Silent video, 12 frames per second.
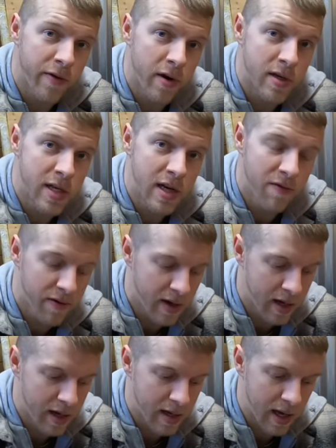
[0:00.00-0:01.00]
for a T
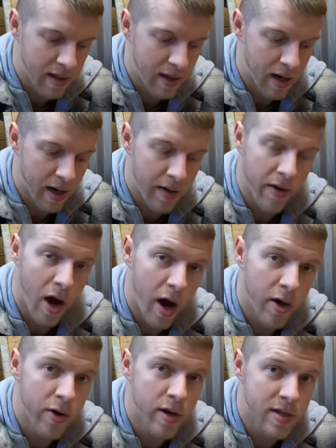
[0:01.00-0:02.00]
fitting and then another
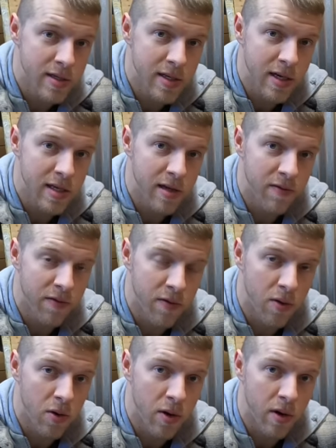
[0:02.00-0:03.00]
160
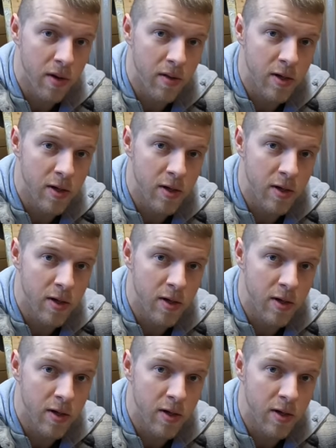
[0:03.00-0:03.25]
for